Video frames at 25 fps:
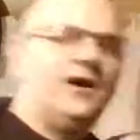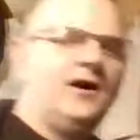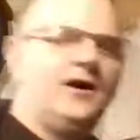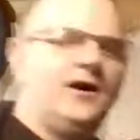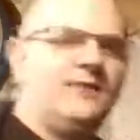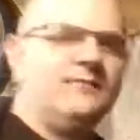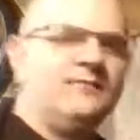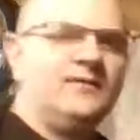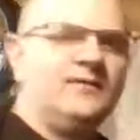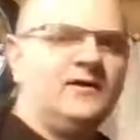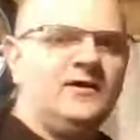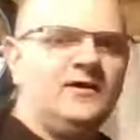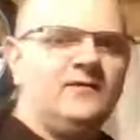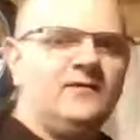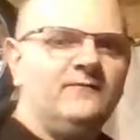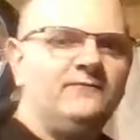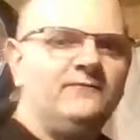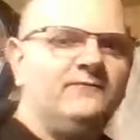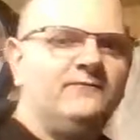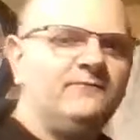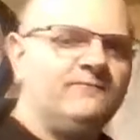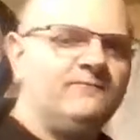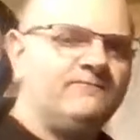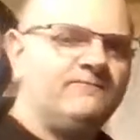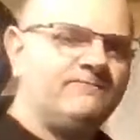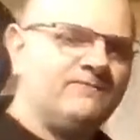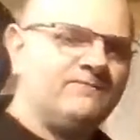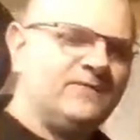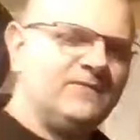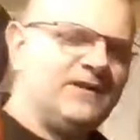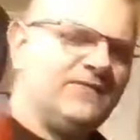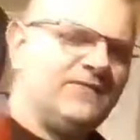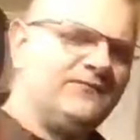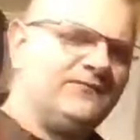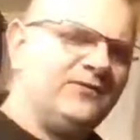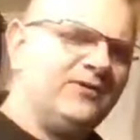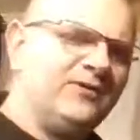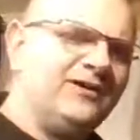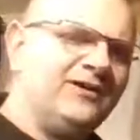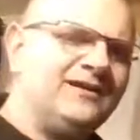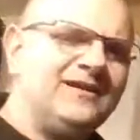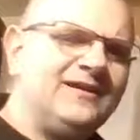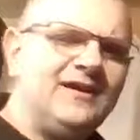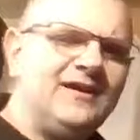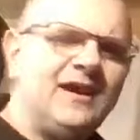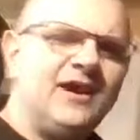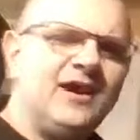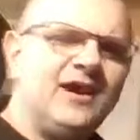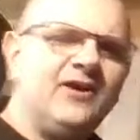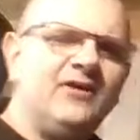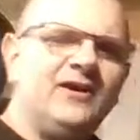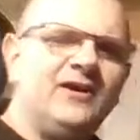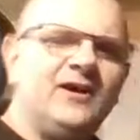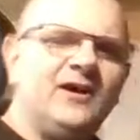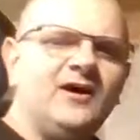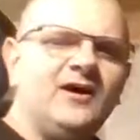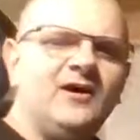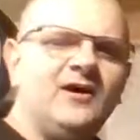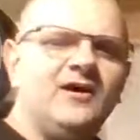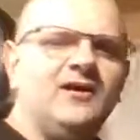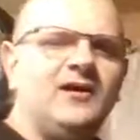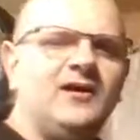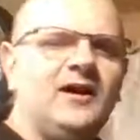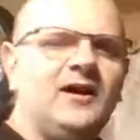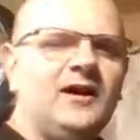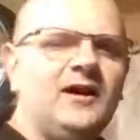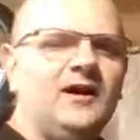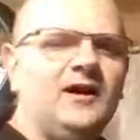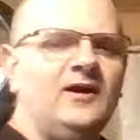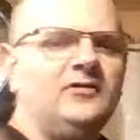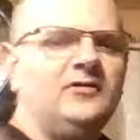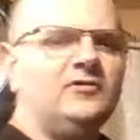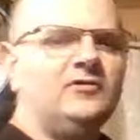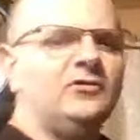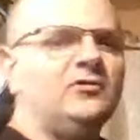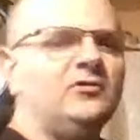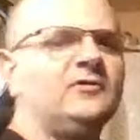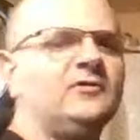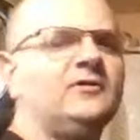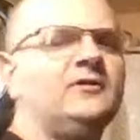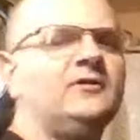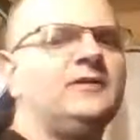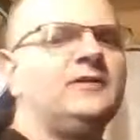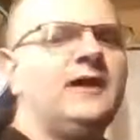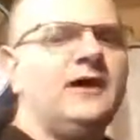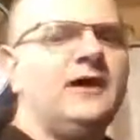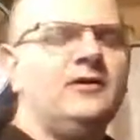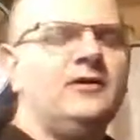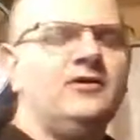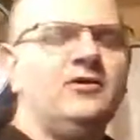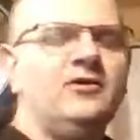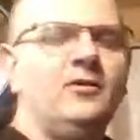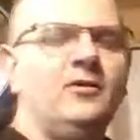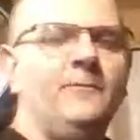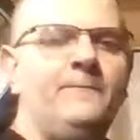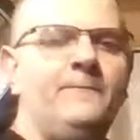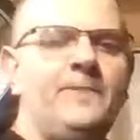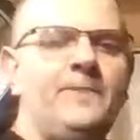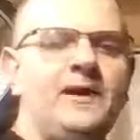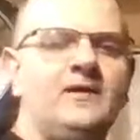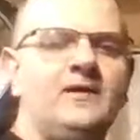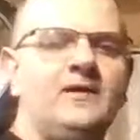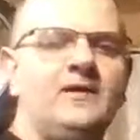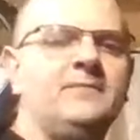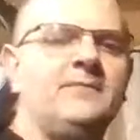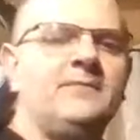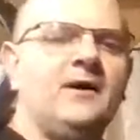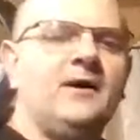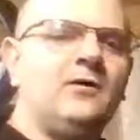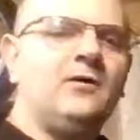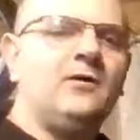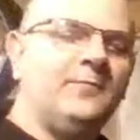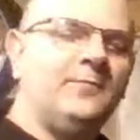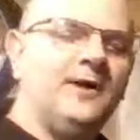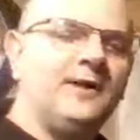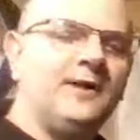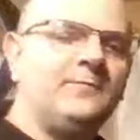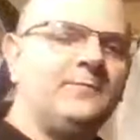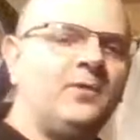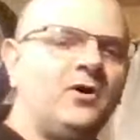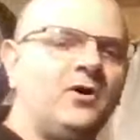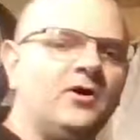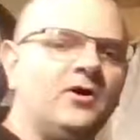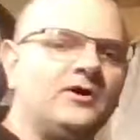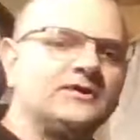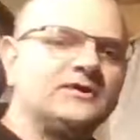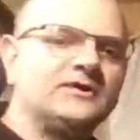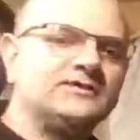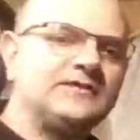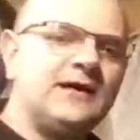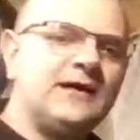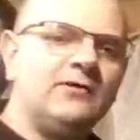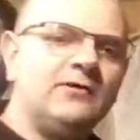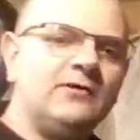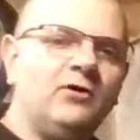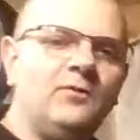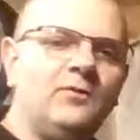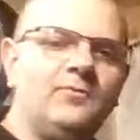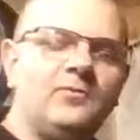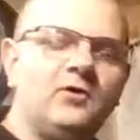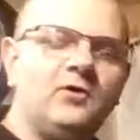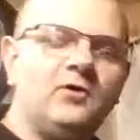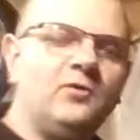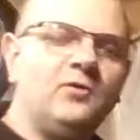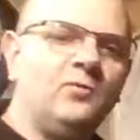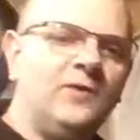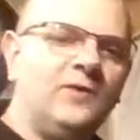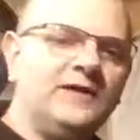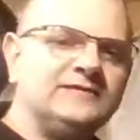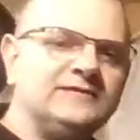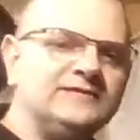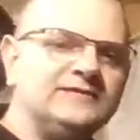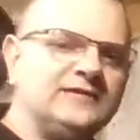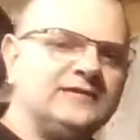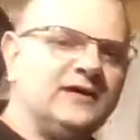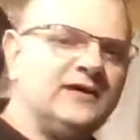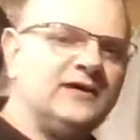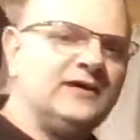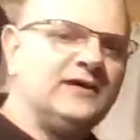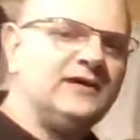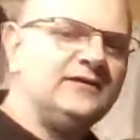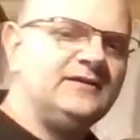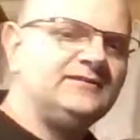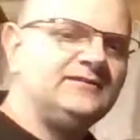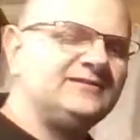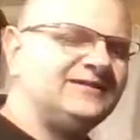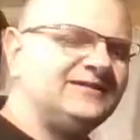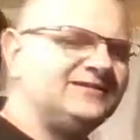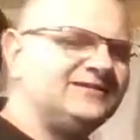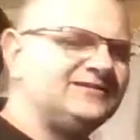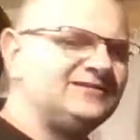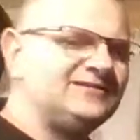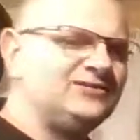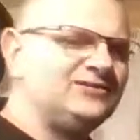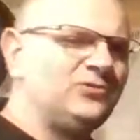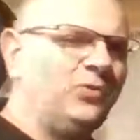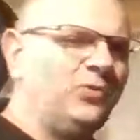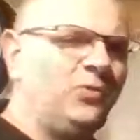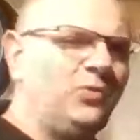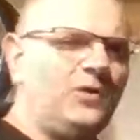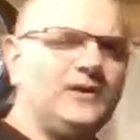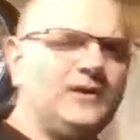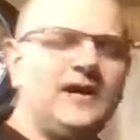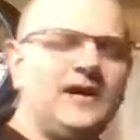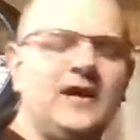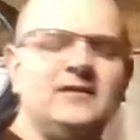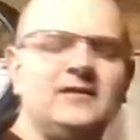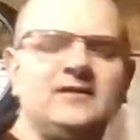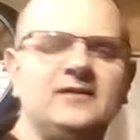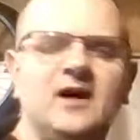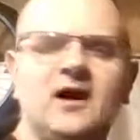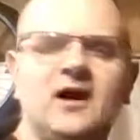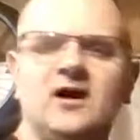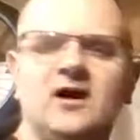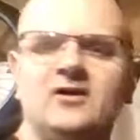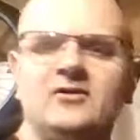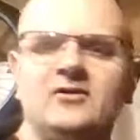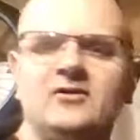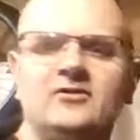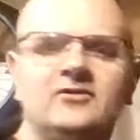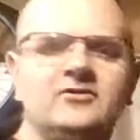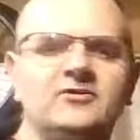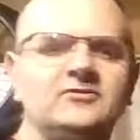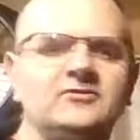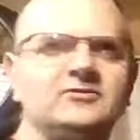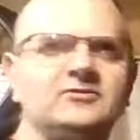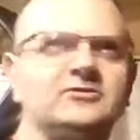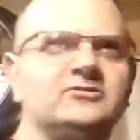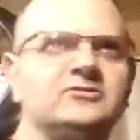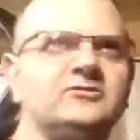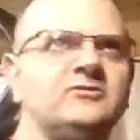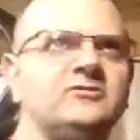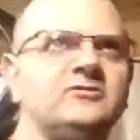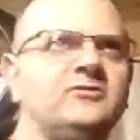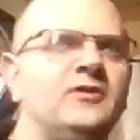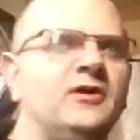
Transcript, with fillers: uh, if you're in the area and you're looking at downhill, Bailey Mountain Bike Park is now open on Wednesdays. It's $28.